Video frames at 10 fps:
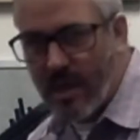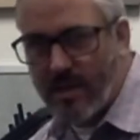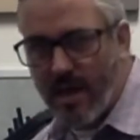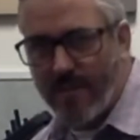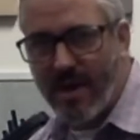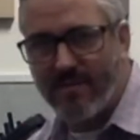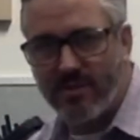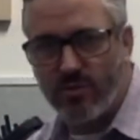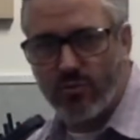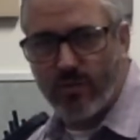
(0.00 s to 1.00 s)
Now I'm having
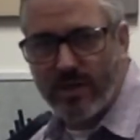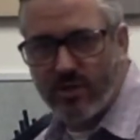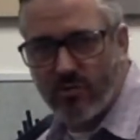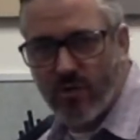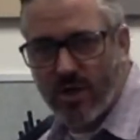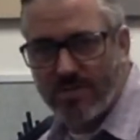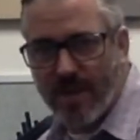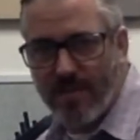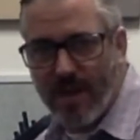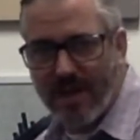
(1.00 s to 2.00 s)
to reach across my
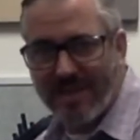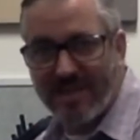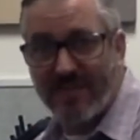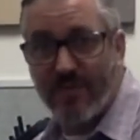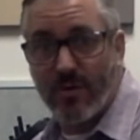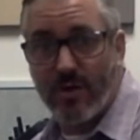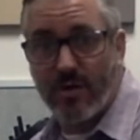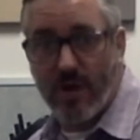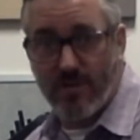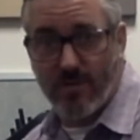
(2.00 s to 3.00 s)
body. That's very
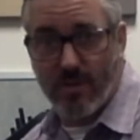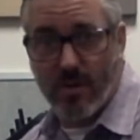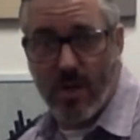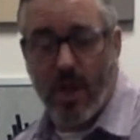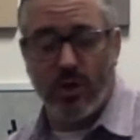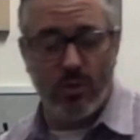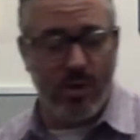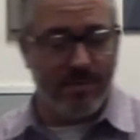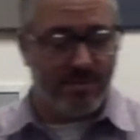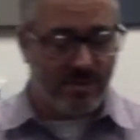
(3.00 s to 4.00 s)
uncomfortable. You
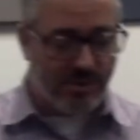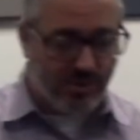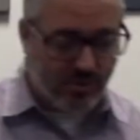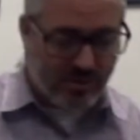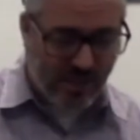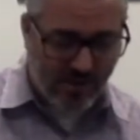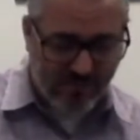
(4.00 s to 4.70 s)
want to position yourself